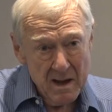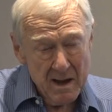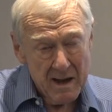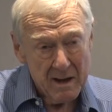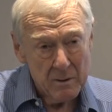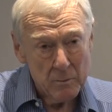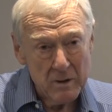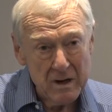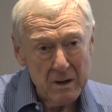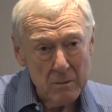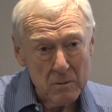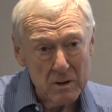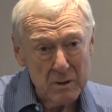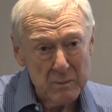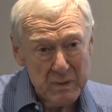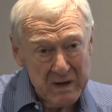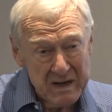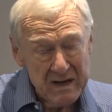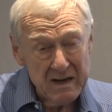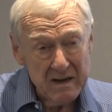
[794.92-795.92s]
and we will
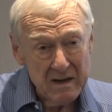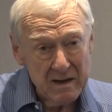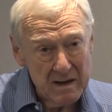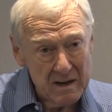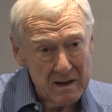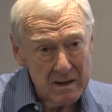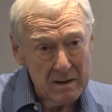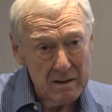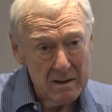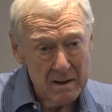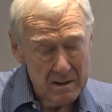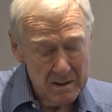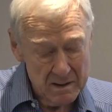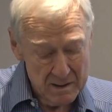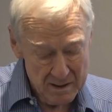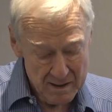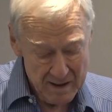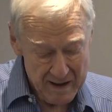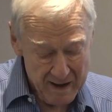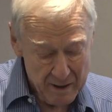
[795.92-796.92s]
be, in
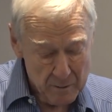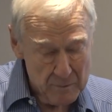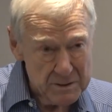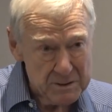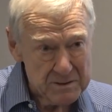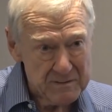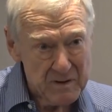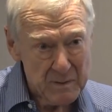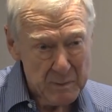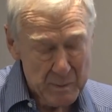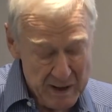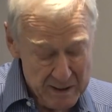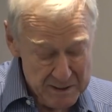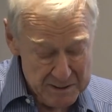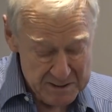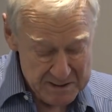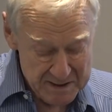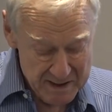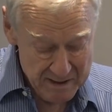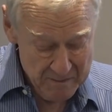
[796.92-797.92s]
the language of the
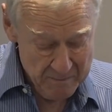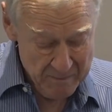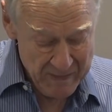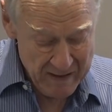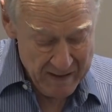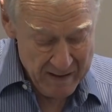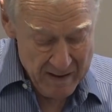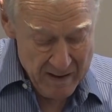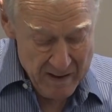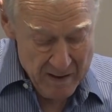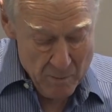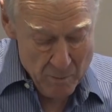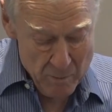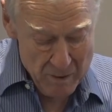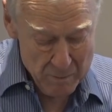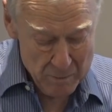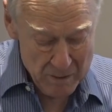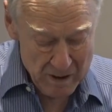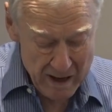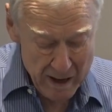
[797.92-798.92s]
poster,
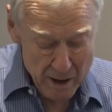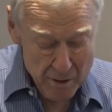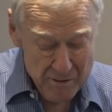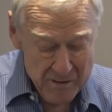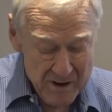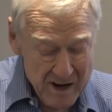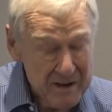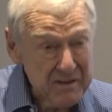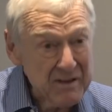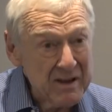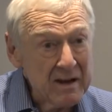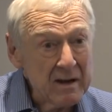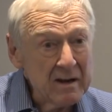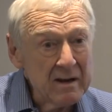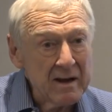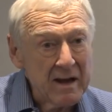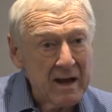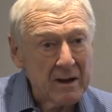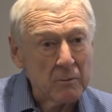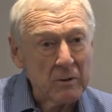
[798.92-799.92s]
we will own
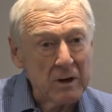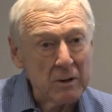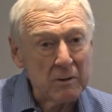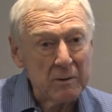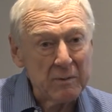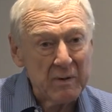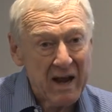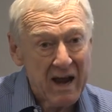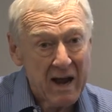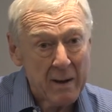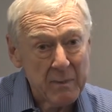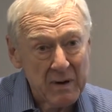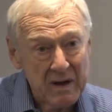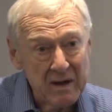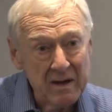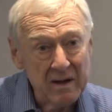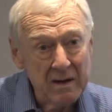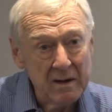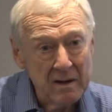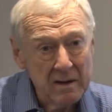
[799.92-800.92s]
nothing and we will be
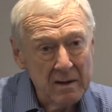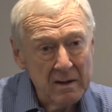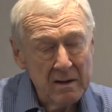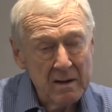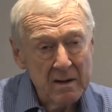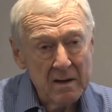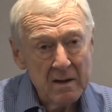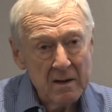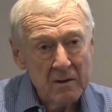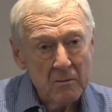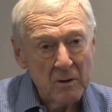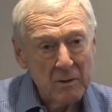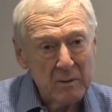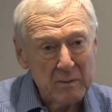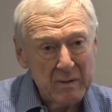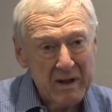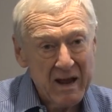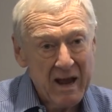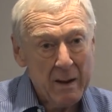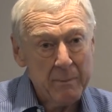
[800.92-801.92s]
happy. We
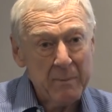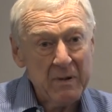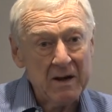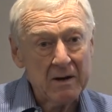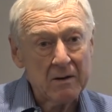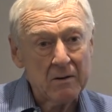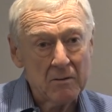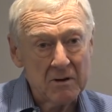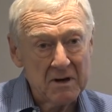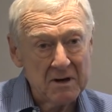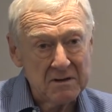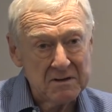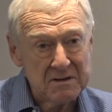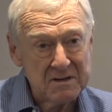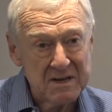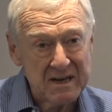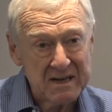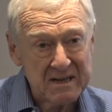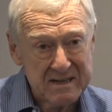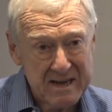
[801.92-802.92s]
will be happy according
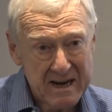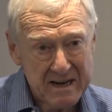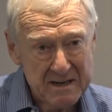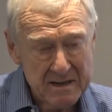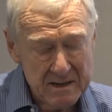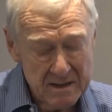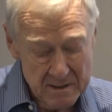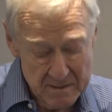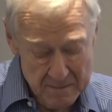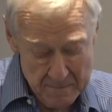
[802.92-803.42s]
to diktat.